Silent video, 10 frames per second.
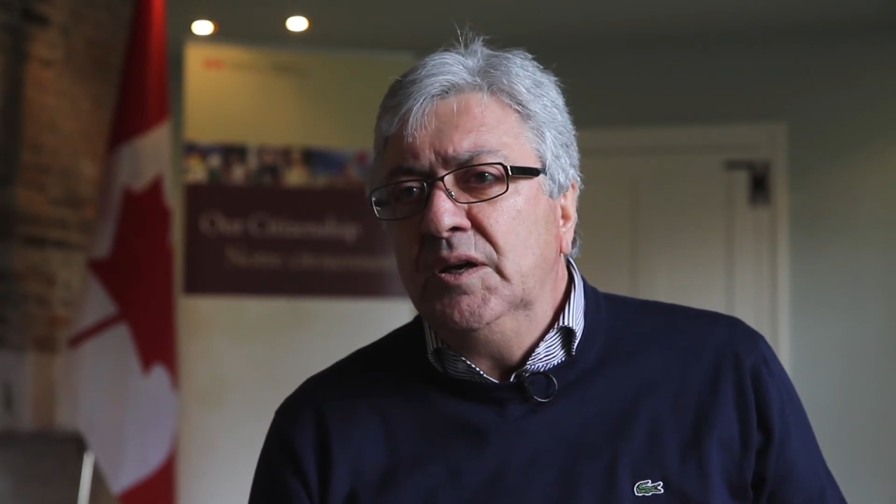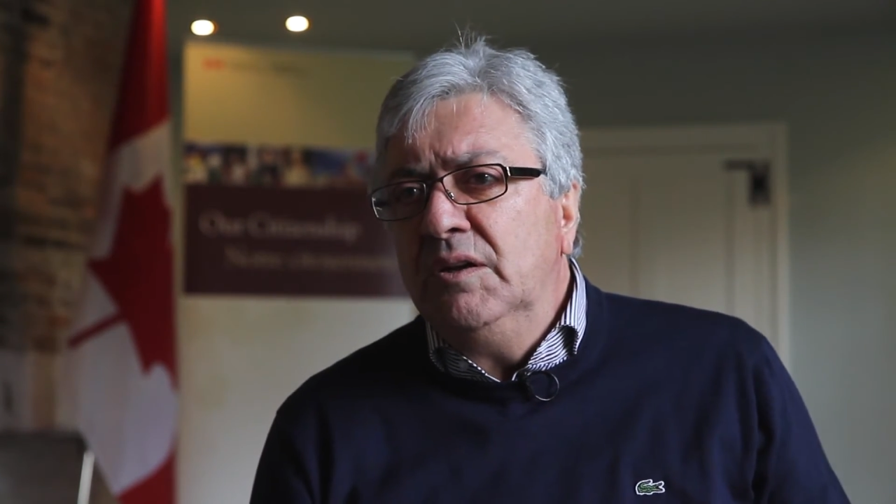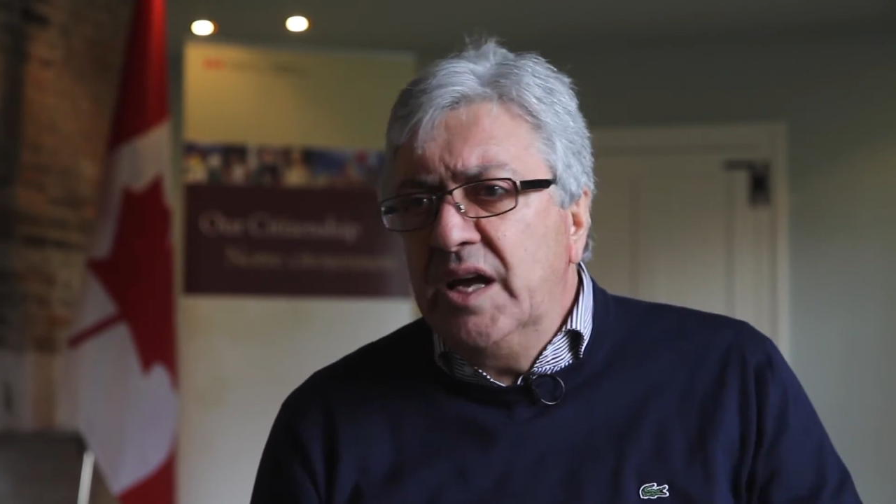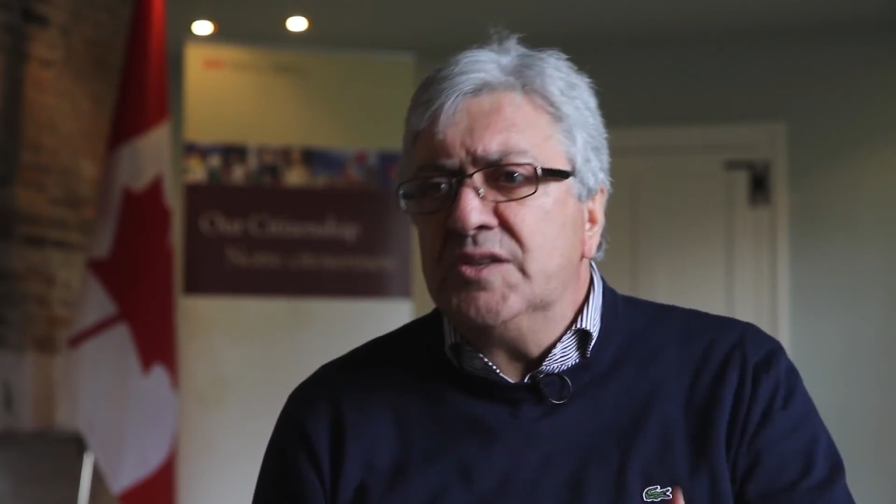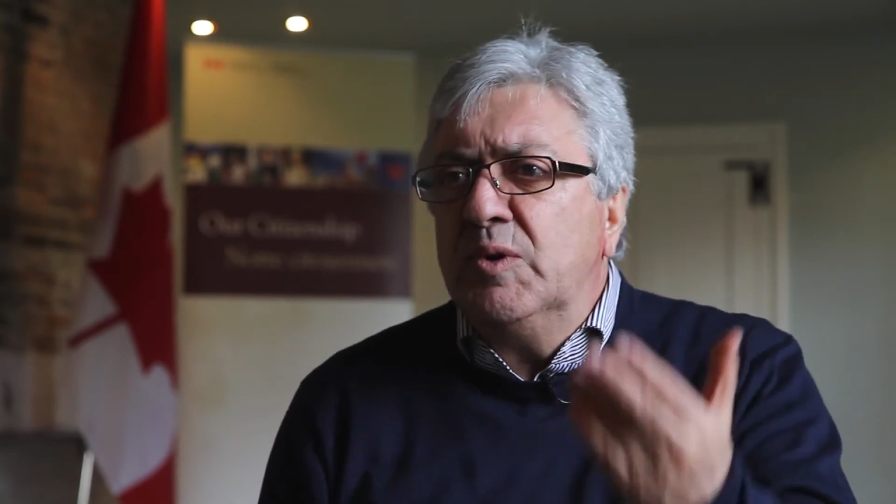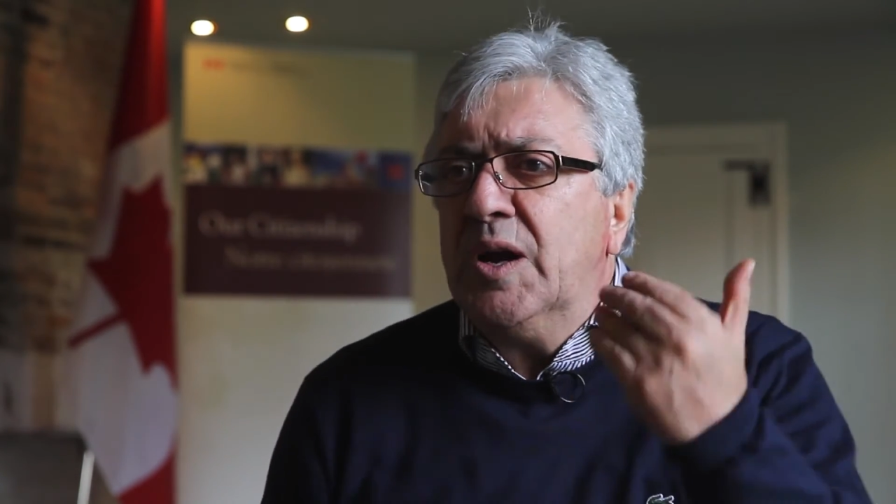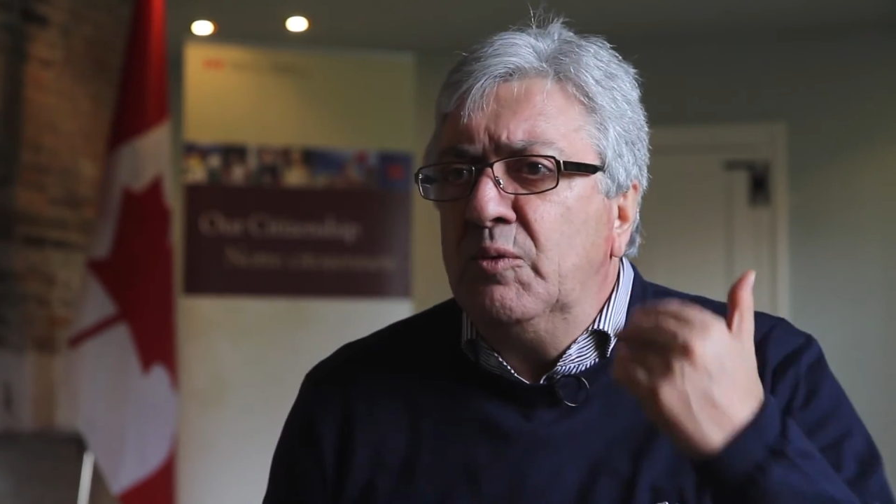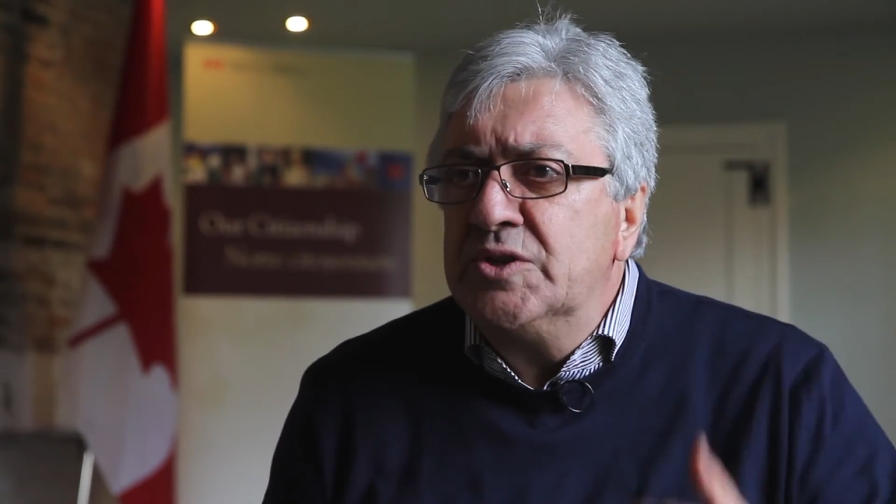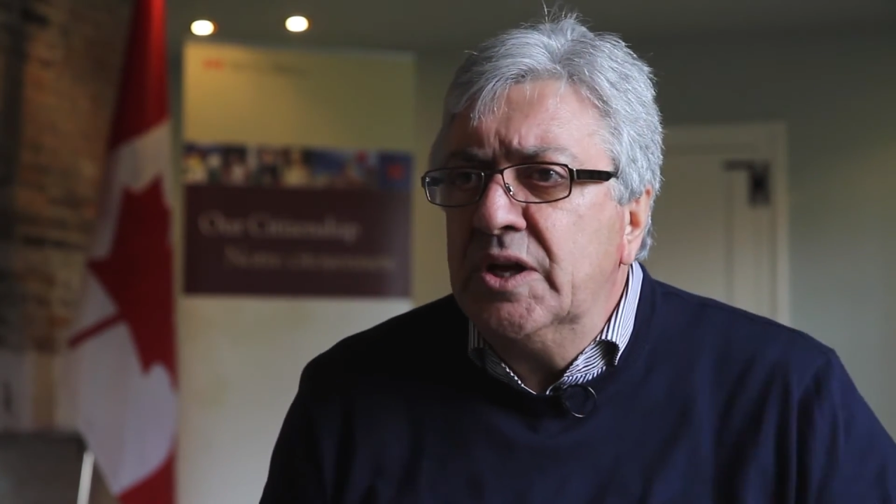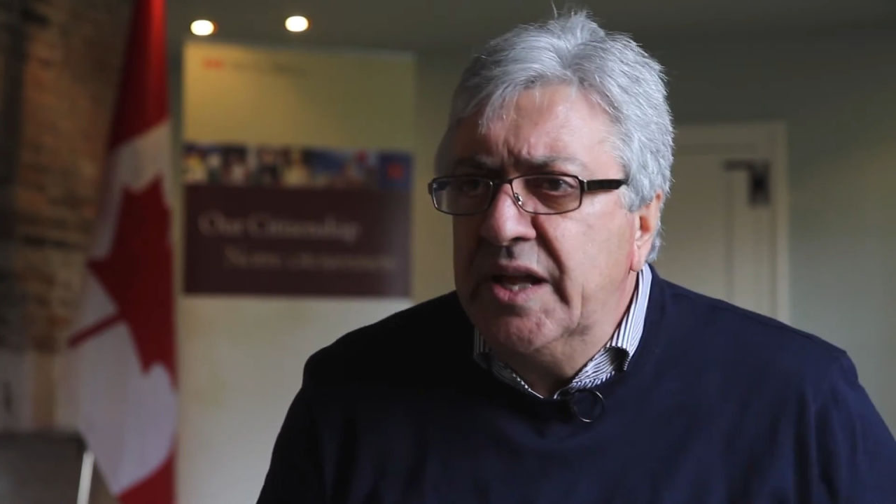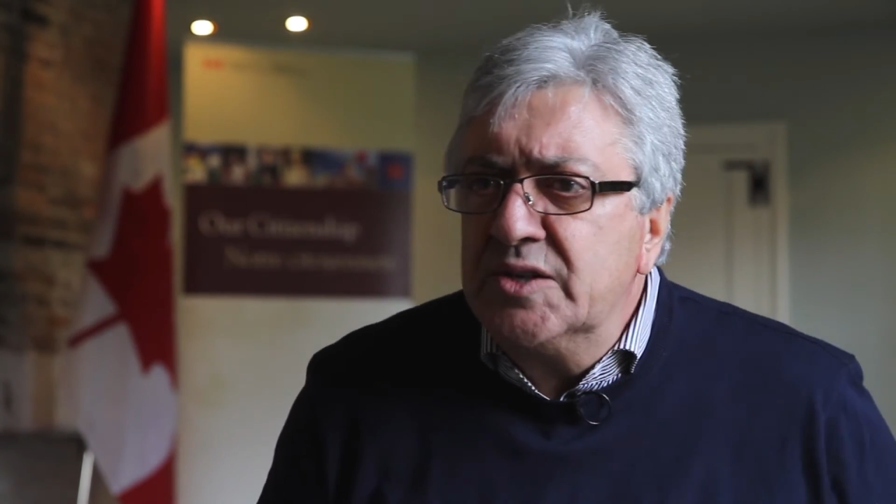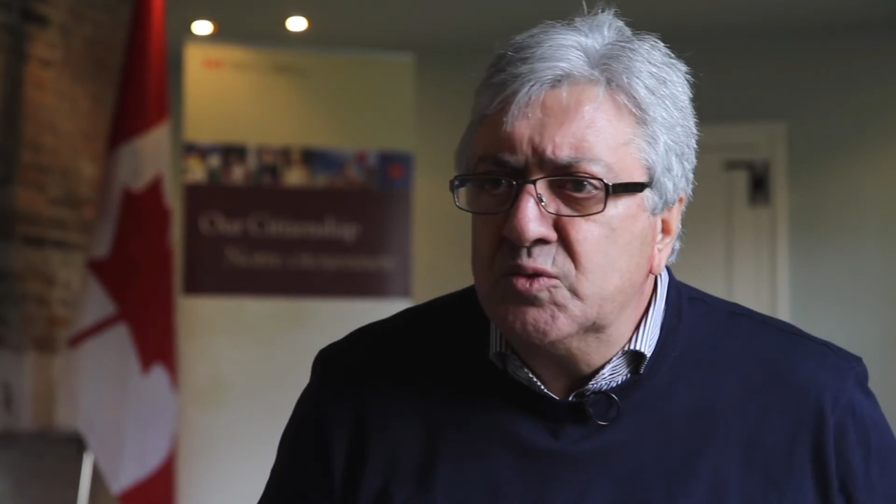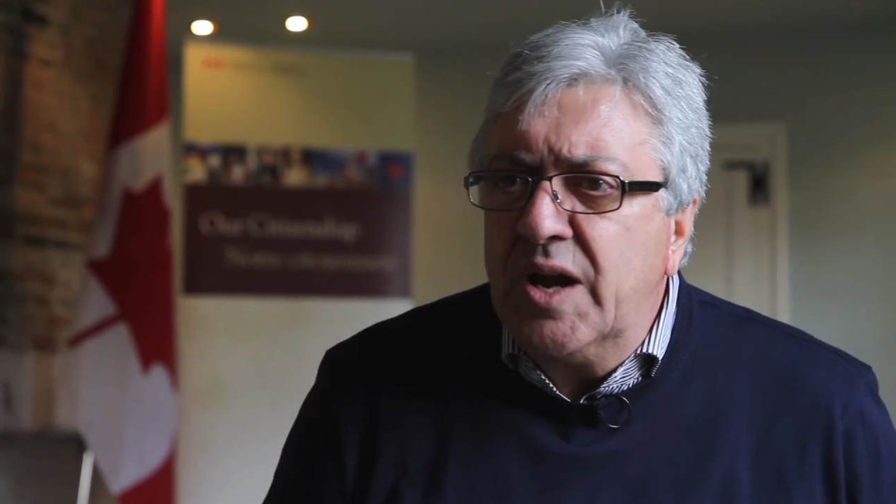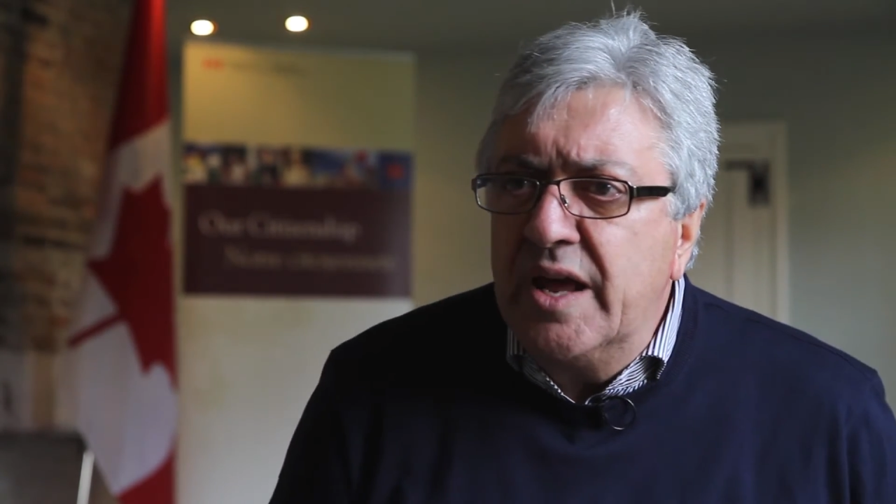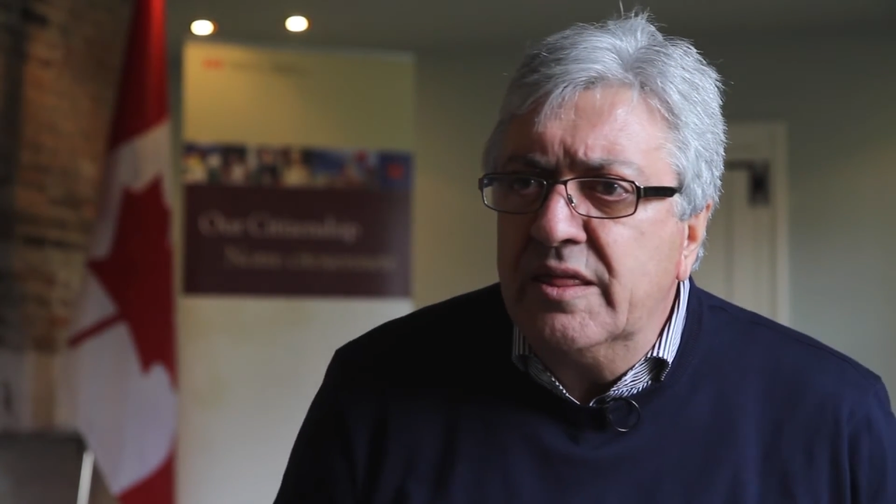That's
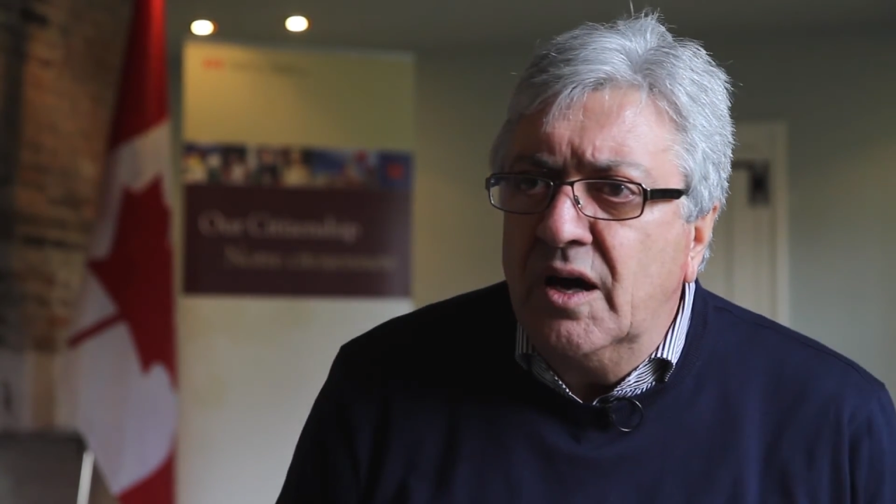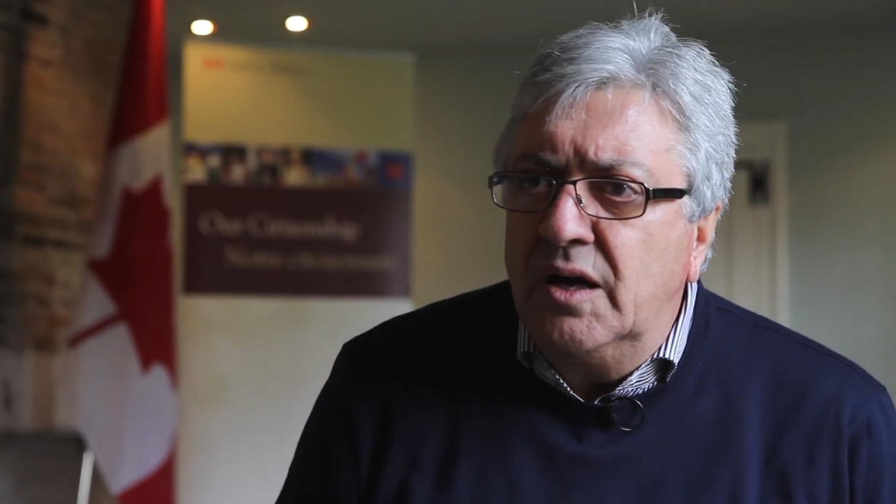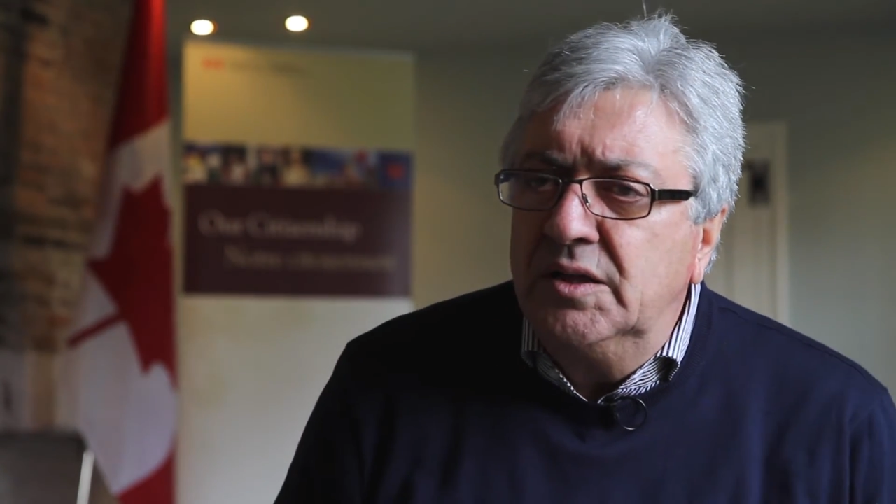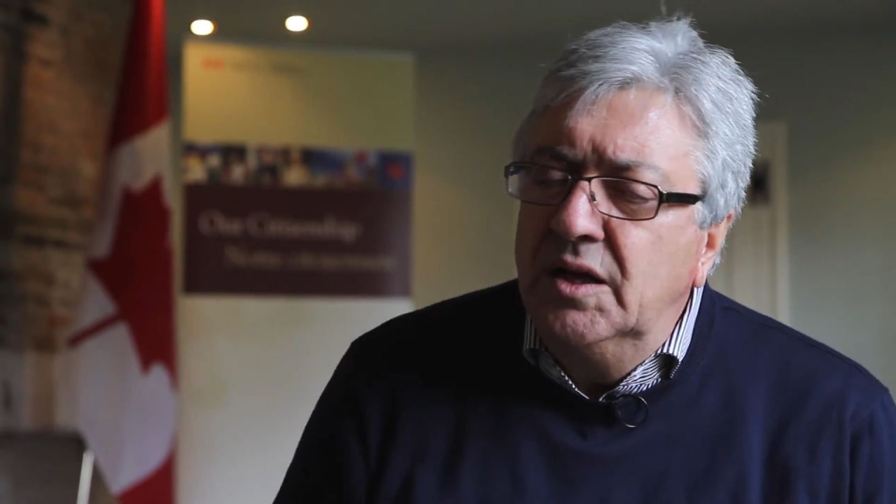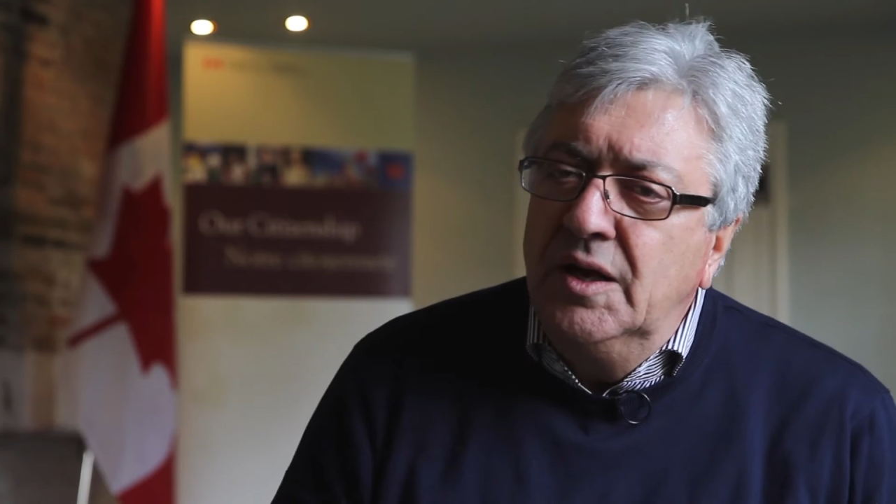what I thought